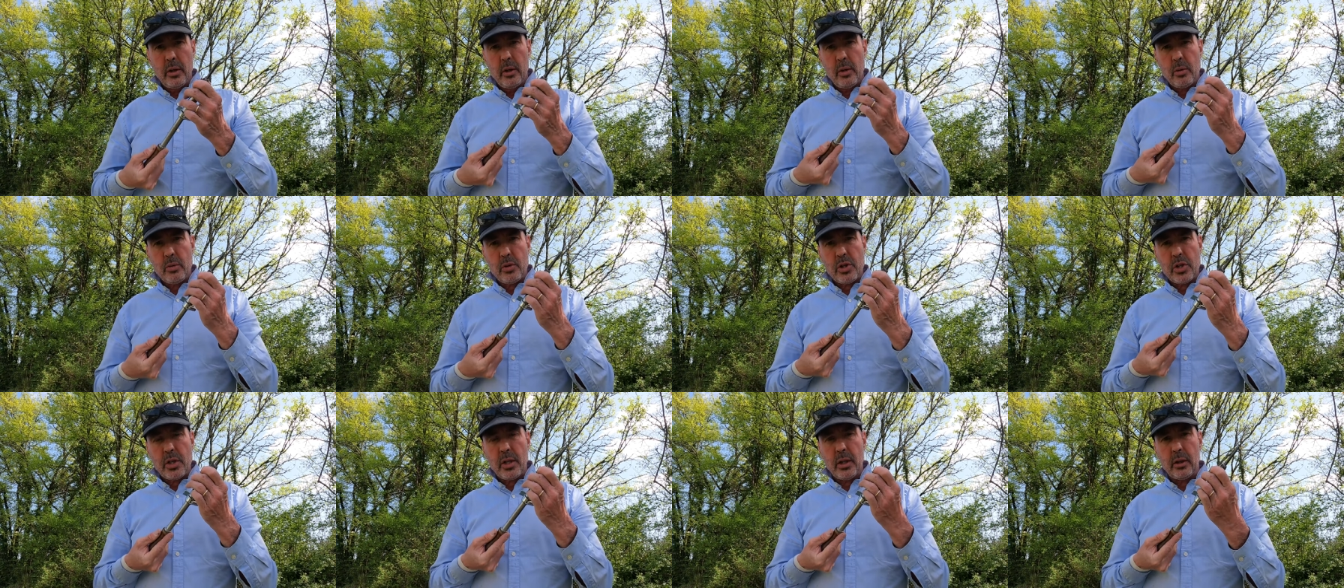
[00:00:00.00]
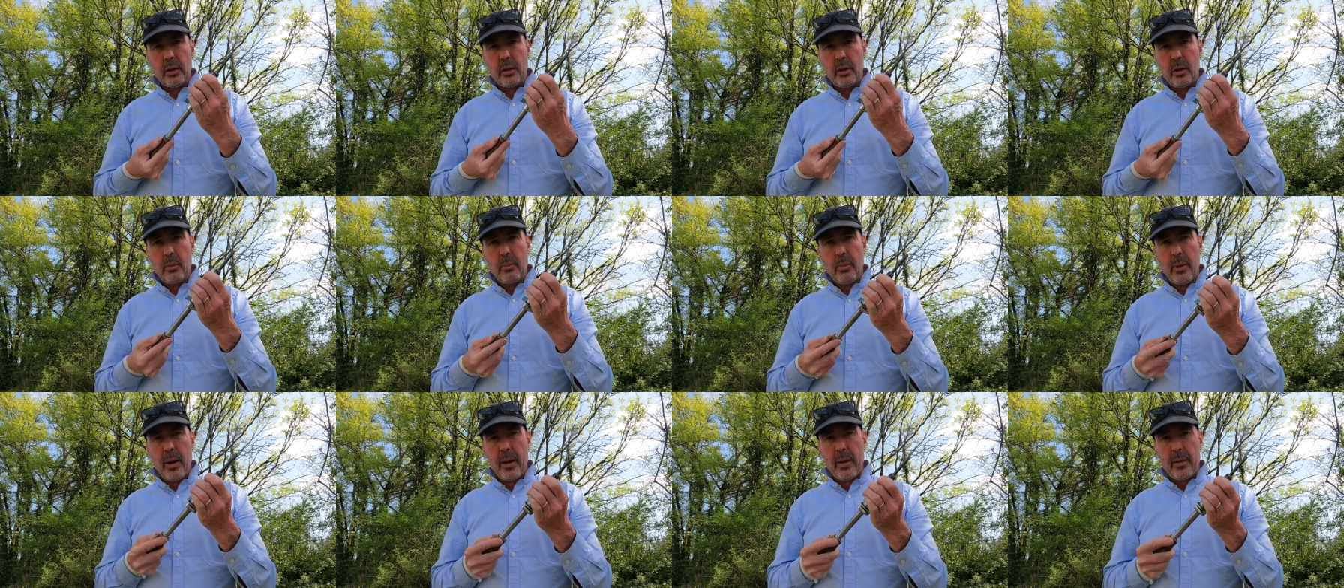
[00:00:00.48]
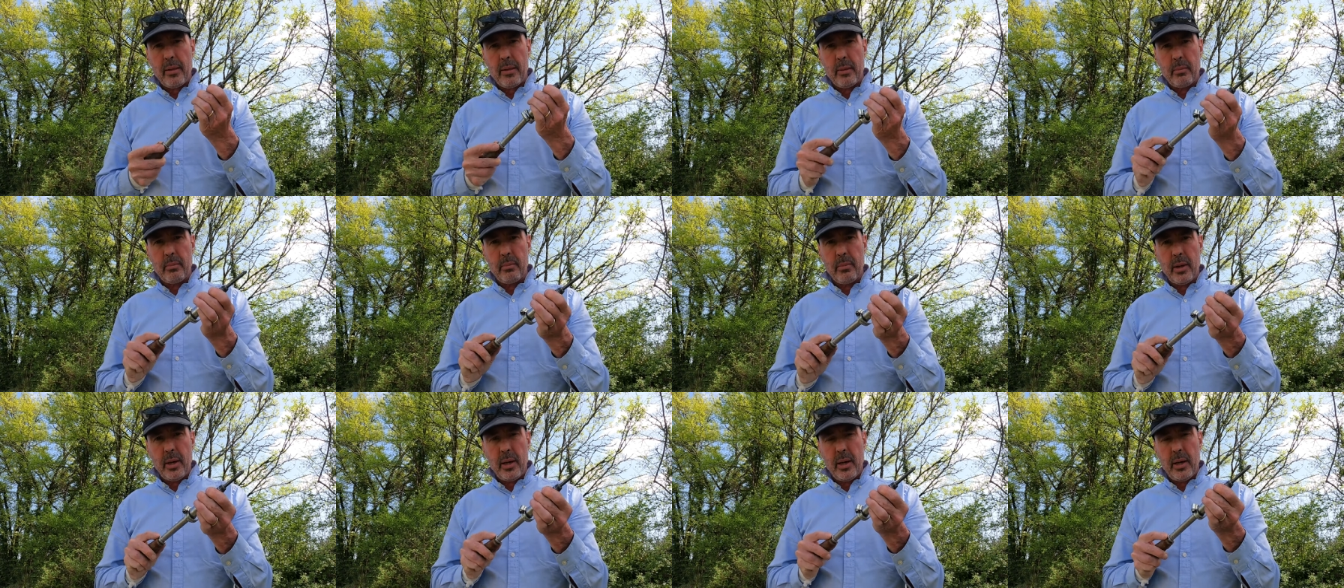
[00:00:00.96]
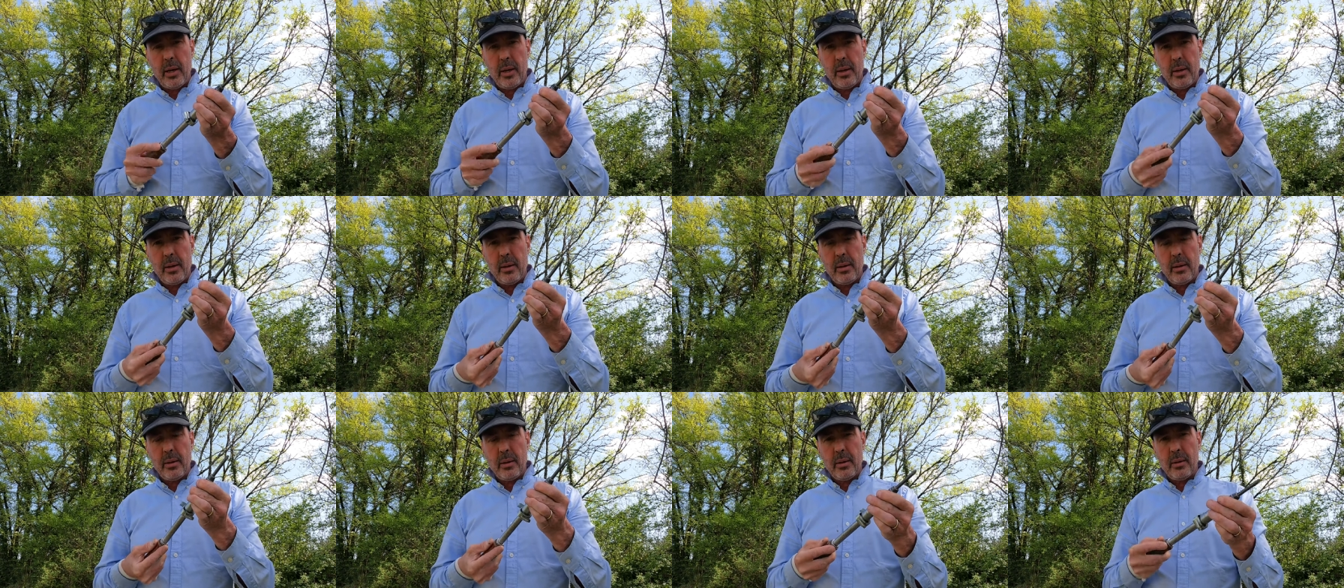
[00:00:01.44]
who still do make them
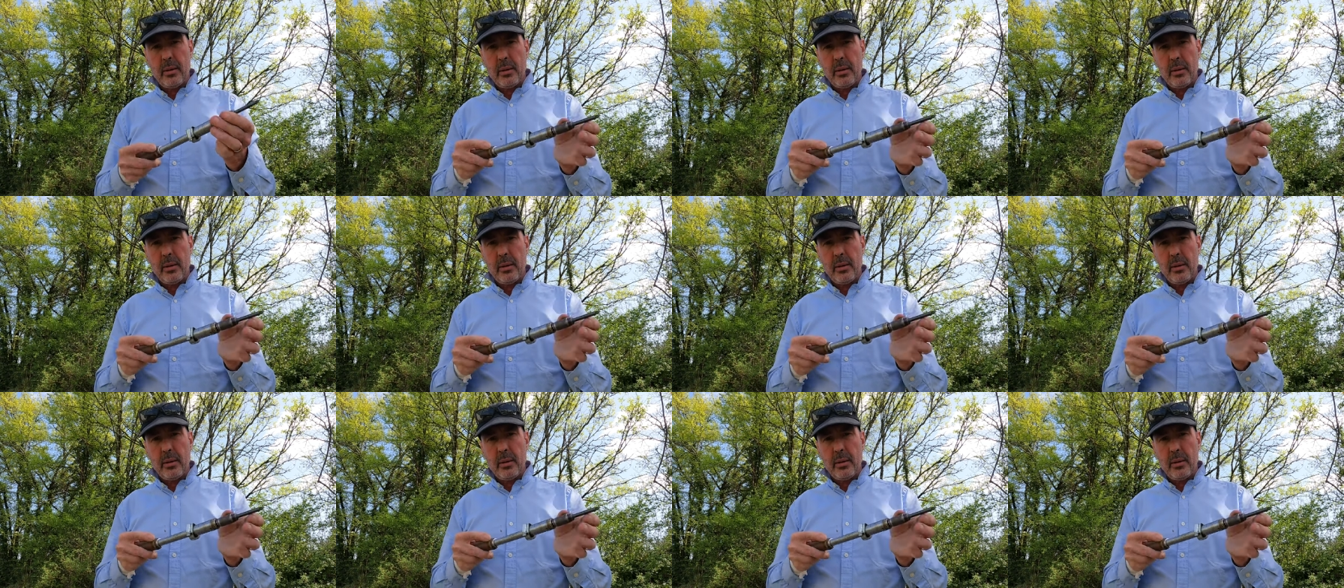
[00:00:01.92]
in